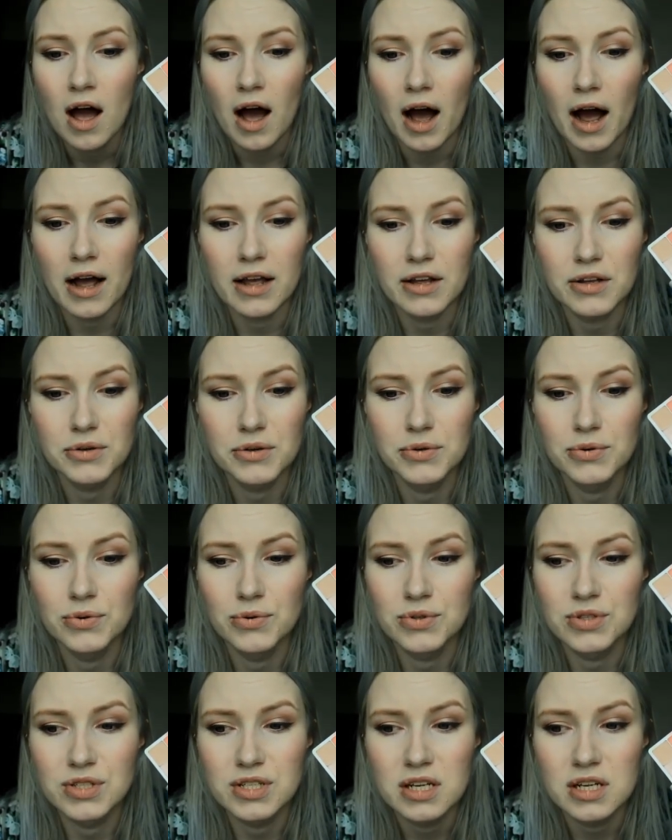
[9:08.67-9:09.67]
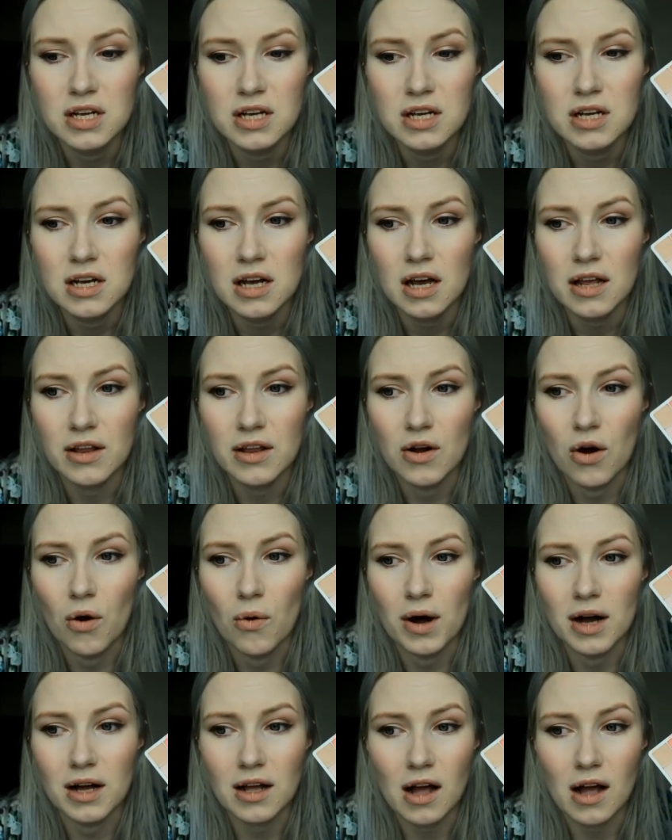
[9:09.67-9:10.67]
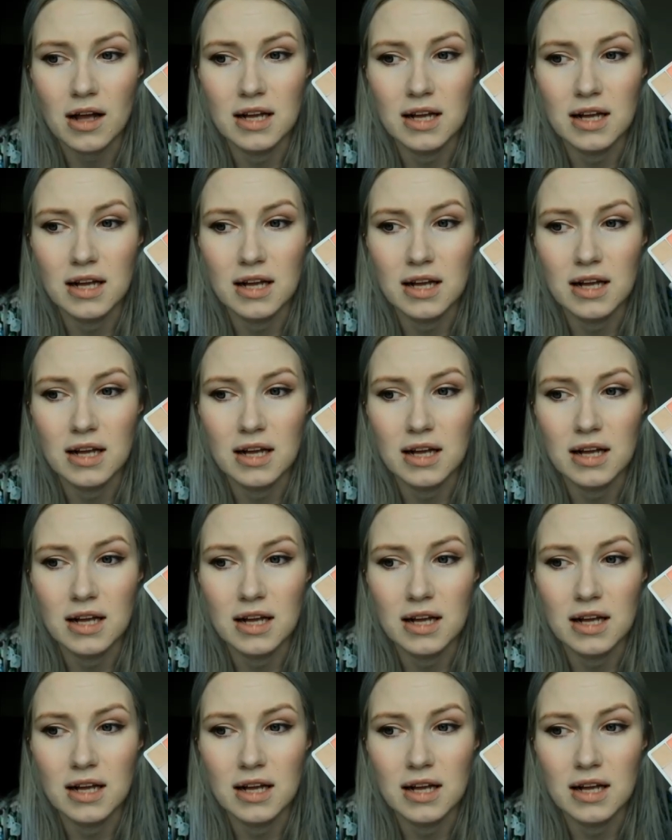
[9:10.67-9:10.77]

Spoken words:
I used, you know, a